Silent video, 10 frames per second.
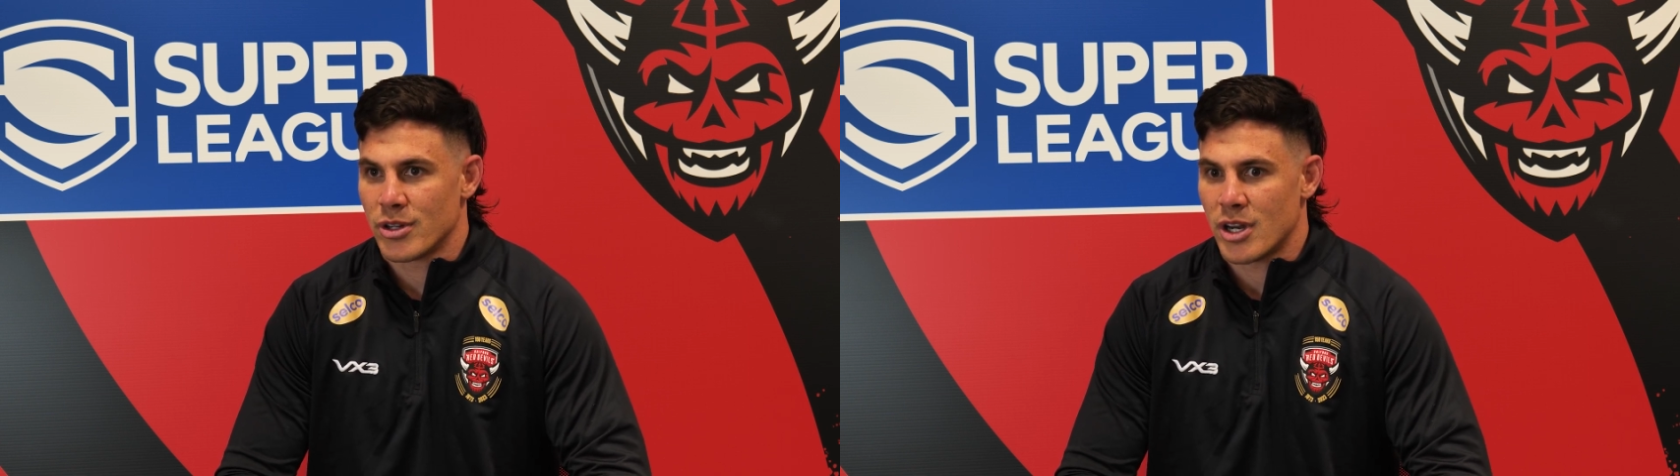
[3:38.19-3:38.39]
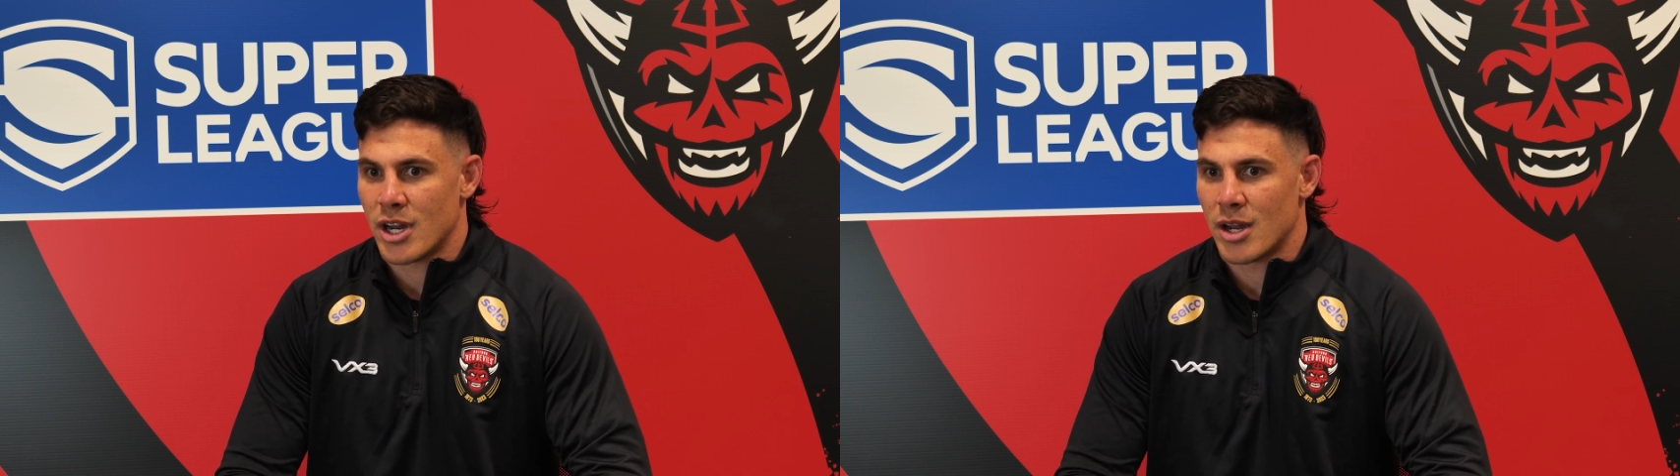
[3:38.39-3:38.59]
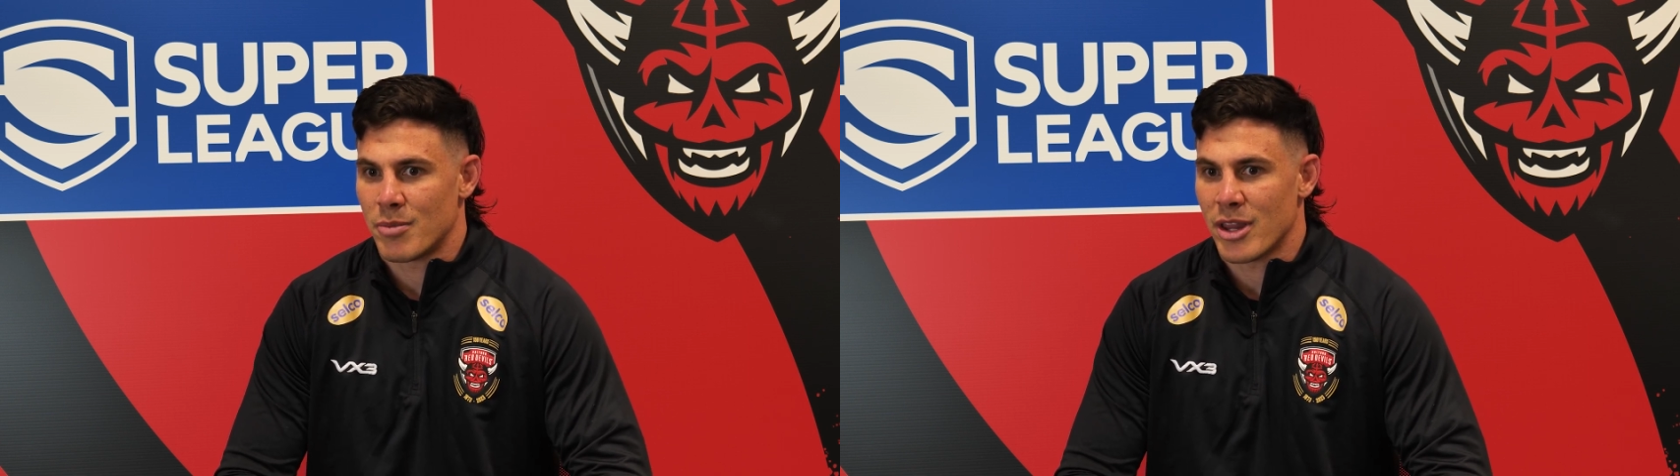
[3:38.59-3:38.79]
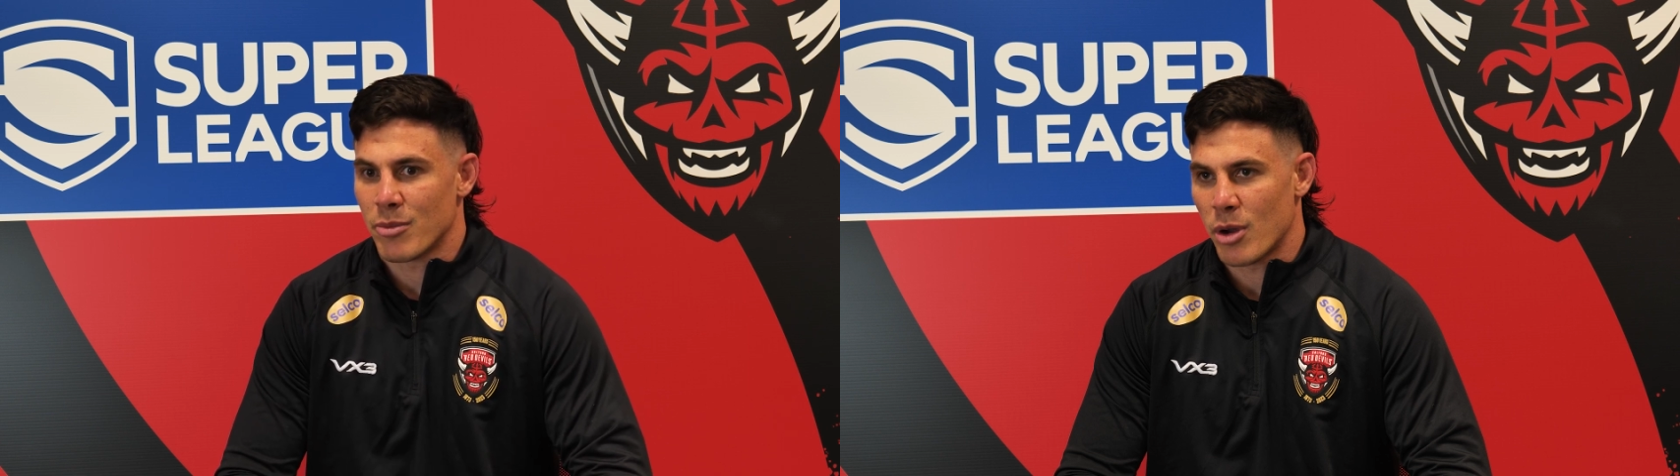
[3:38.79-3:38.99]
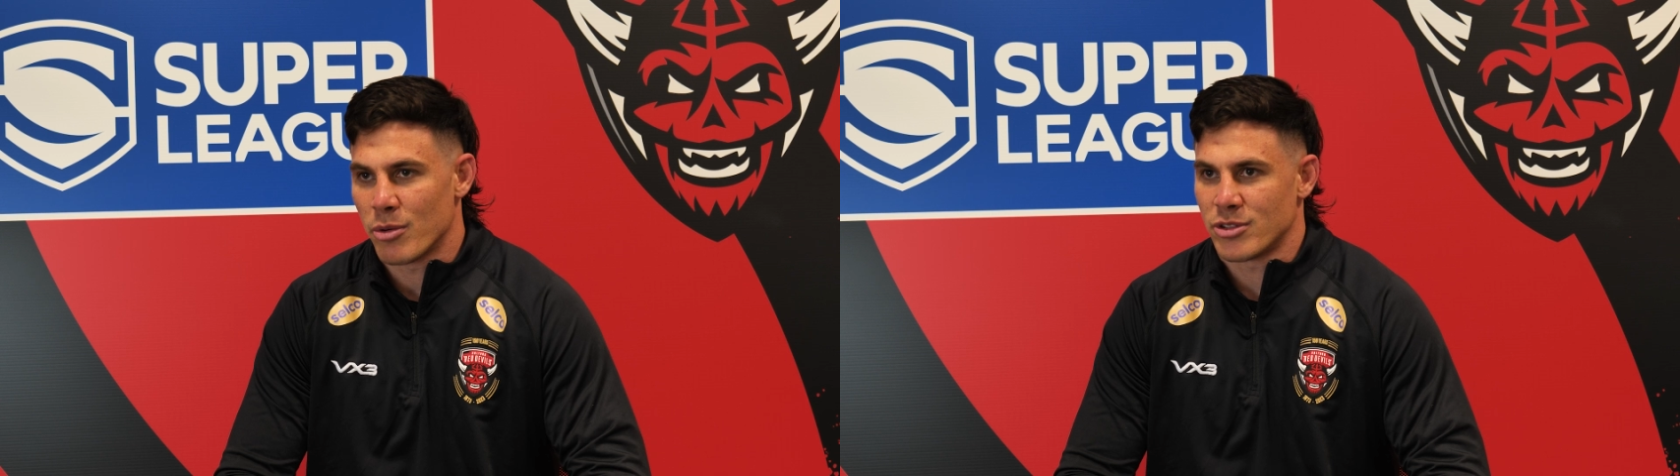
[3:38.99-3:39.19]
At
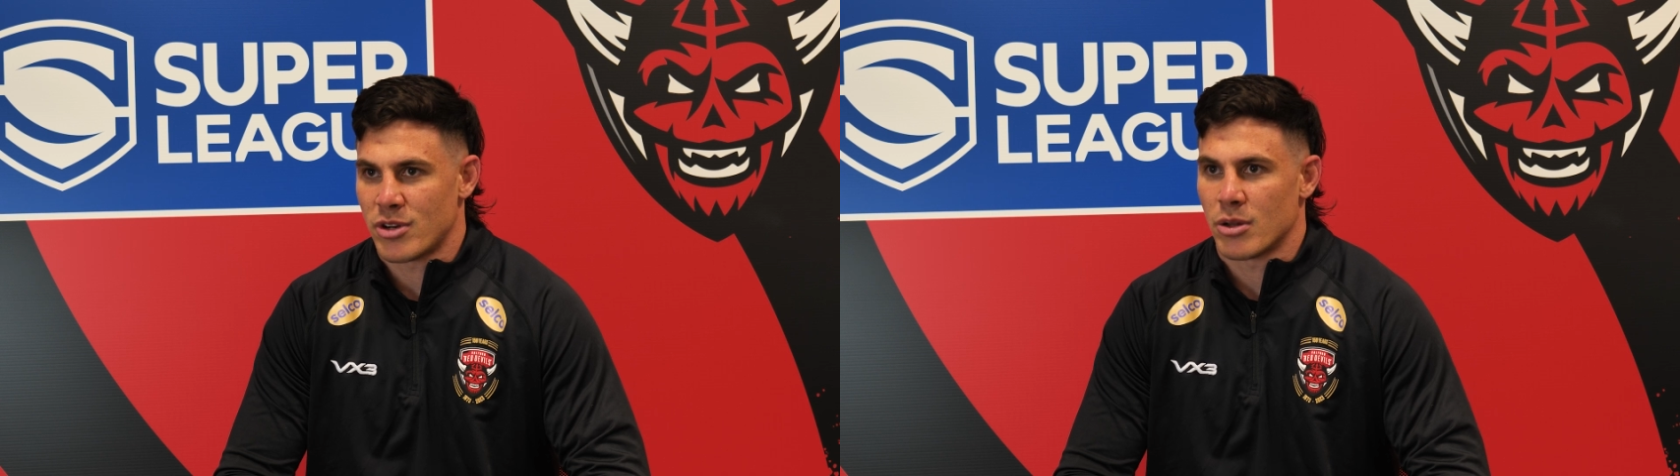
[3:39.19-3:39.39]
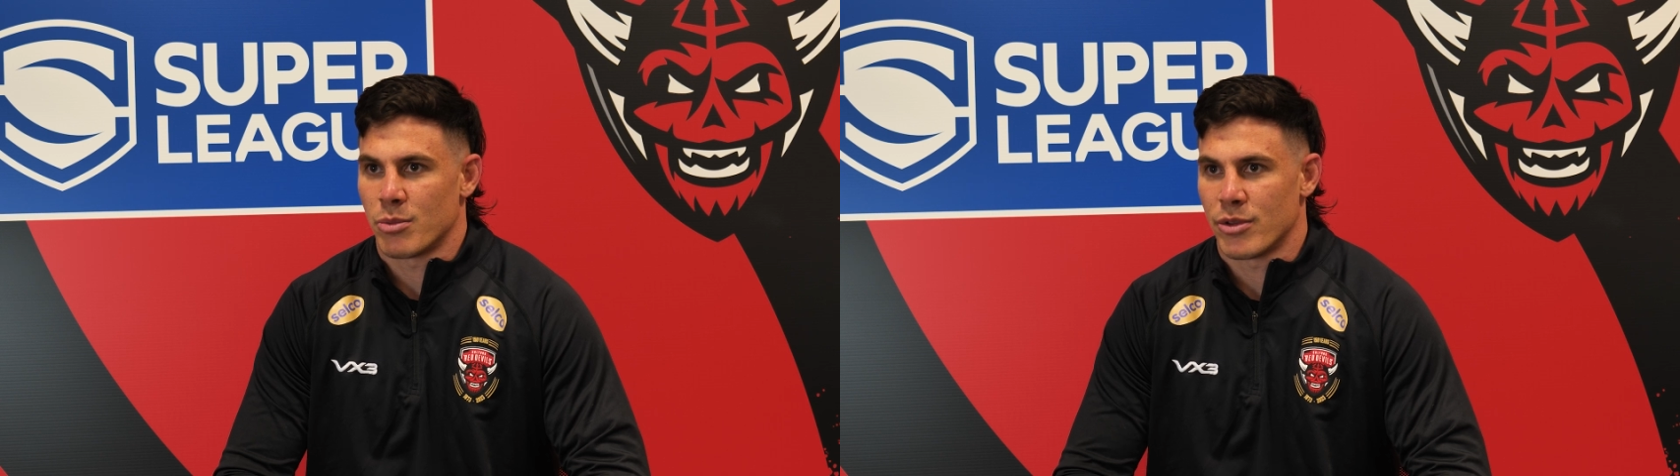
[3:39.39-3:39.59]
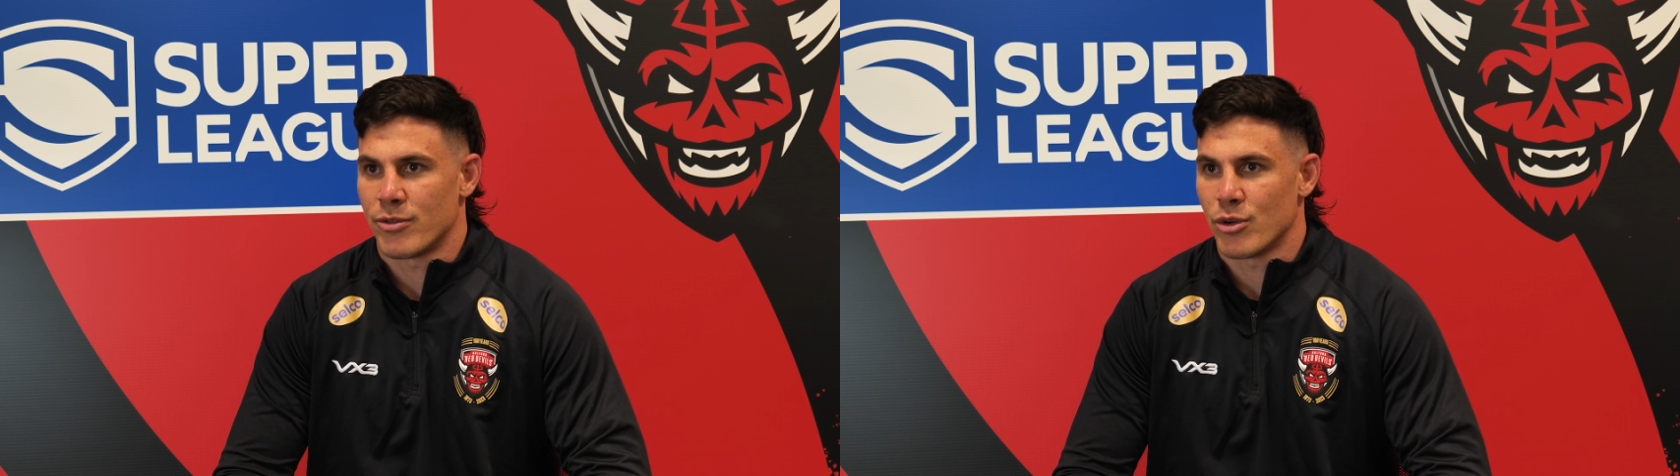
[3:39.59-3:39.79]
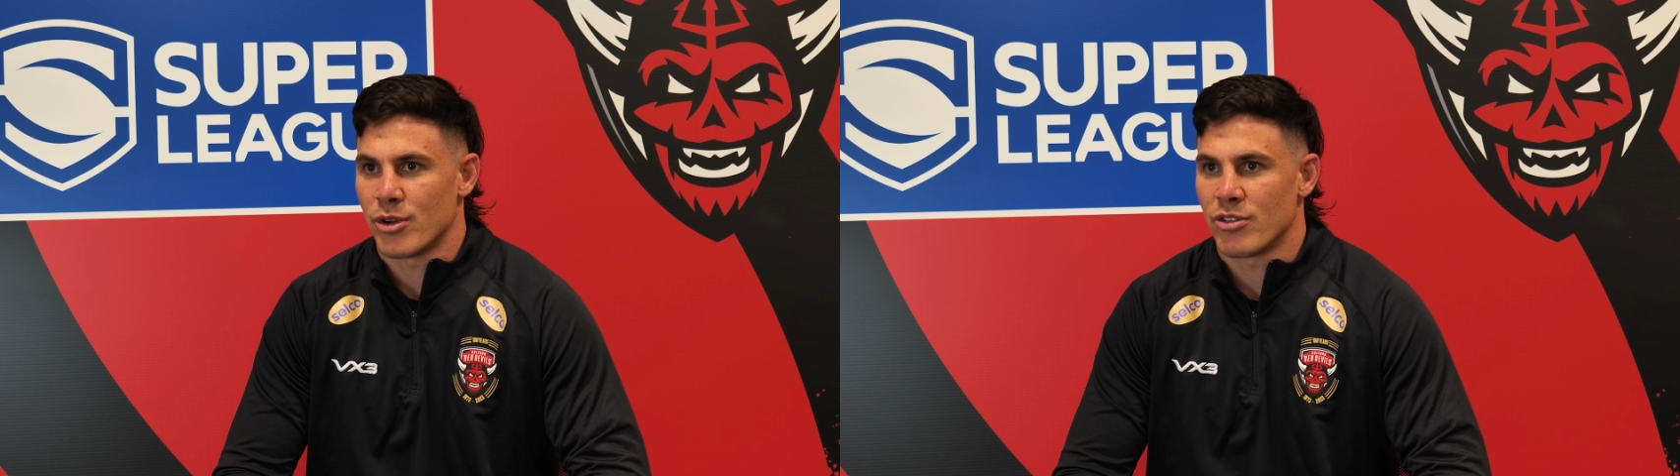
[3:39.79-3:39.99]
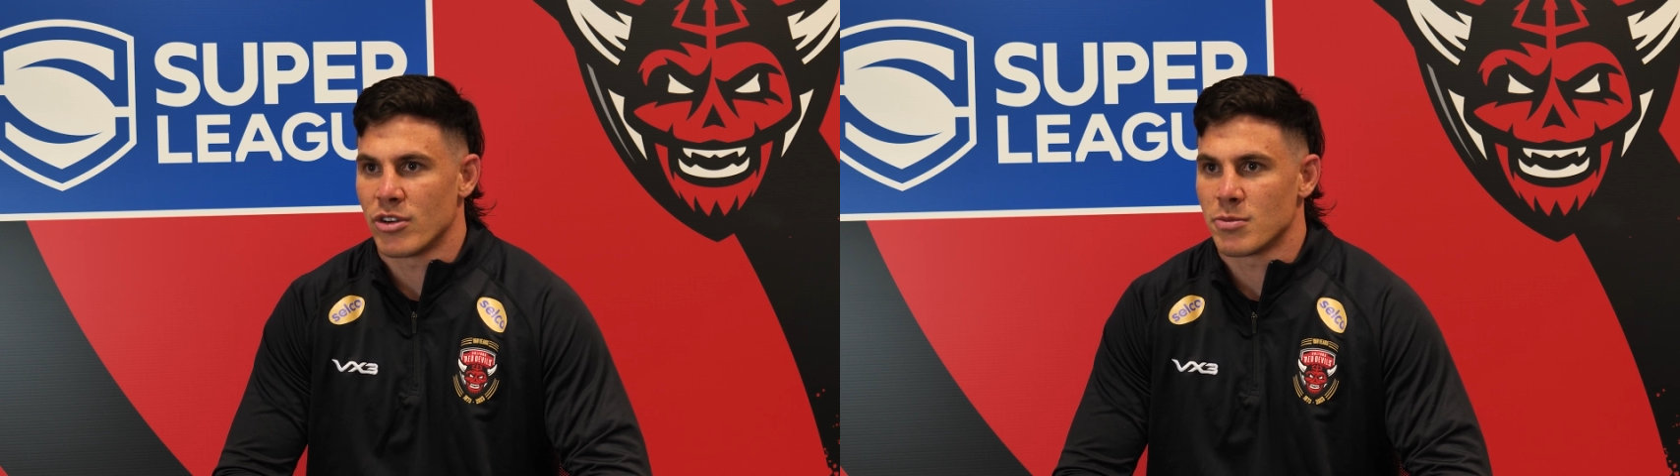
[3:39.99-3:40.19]
the moment, we're struggling with a
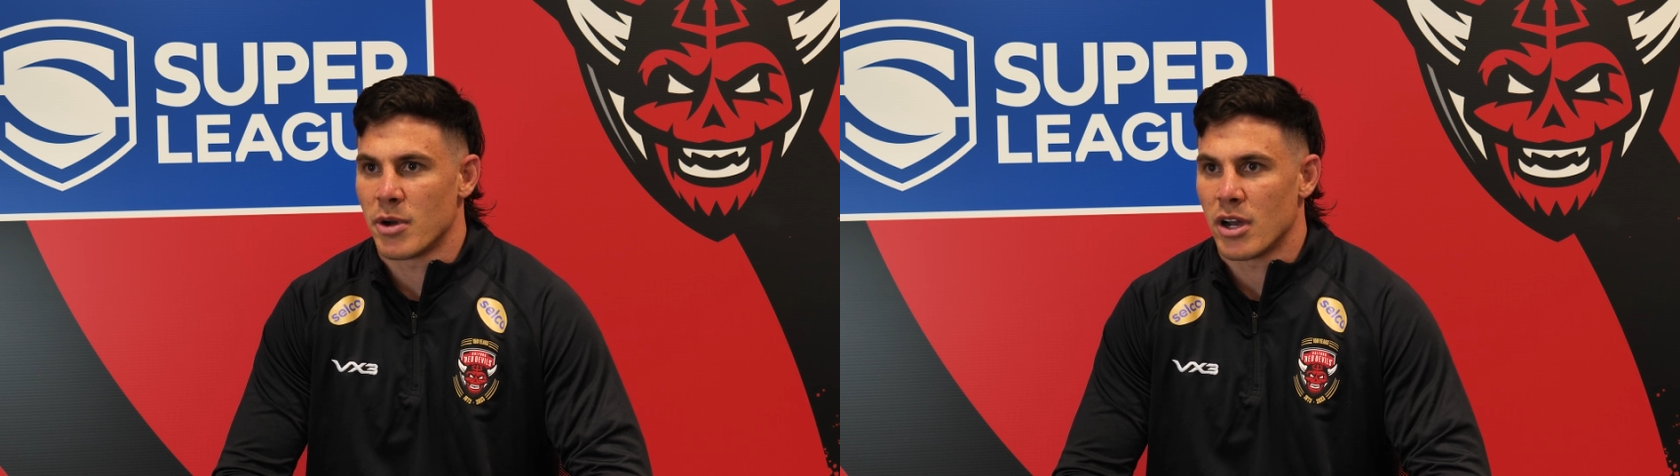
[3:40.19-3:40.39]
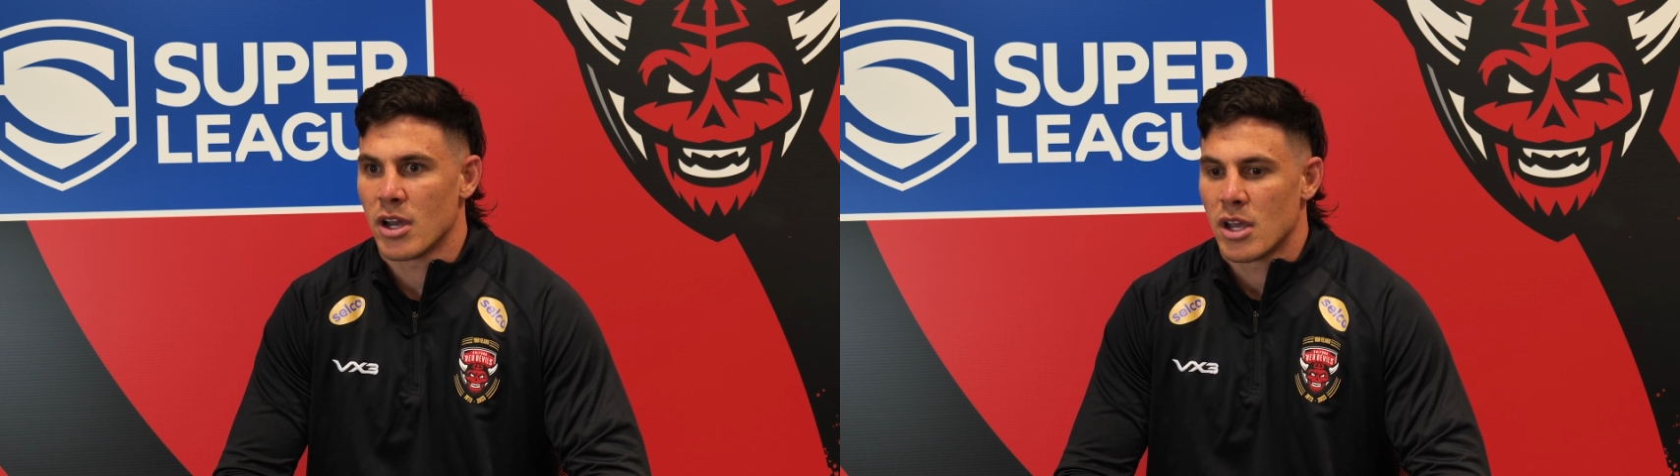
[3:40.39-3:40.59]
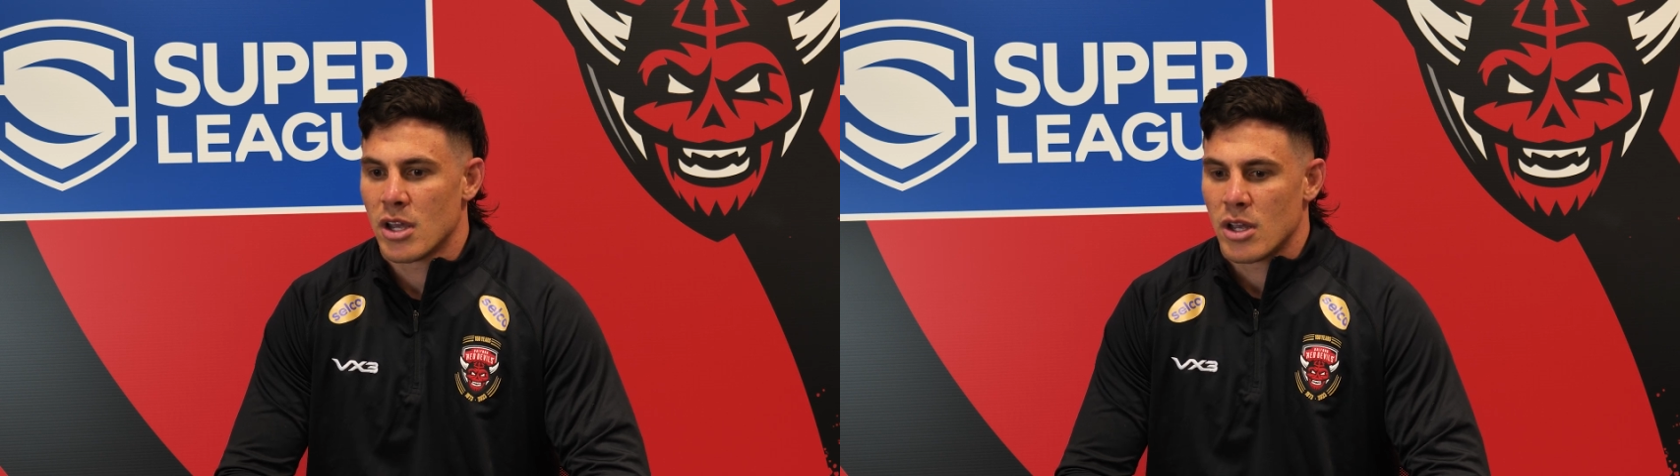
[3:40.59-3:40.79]
few injuries, but